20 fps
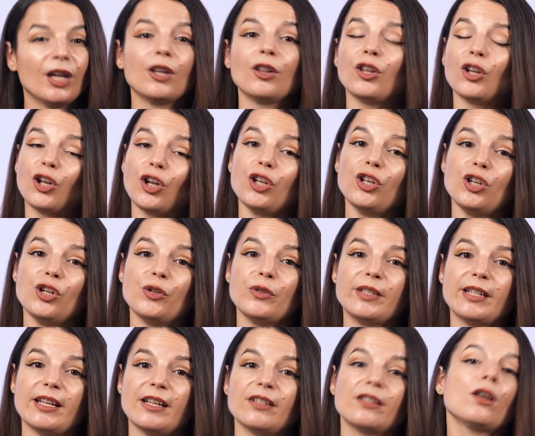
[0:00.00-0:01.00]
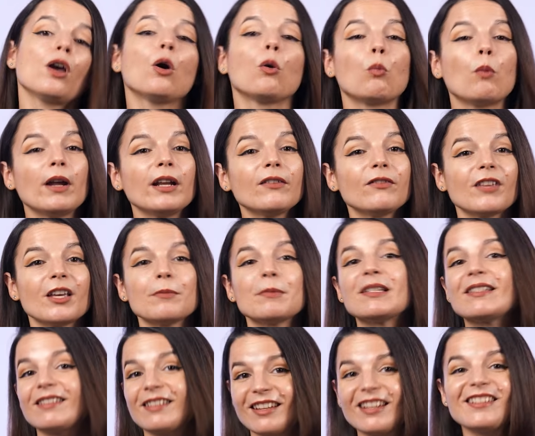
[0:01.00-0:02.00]
The good news is, one of them
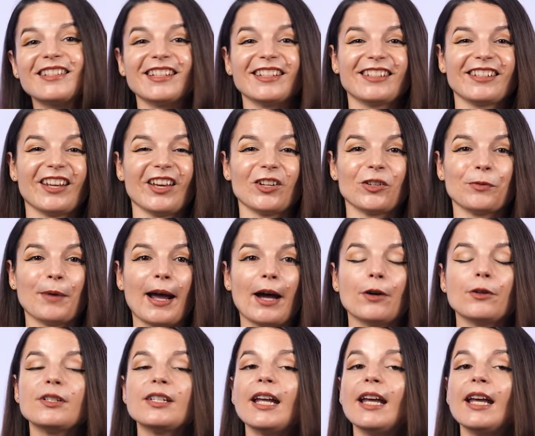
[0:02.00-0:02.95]
is easy to get around,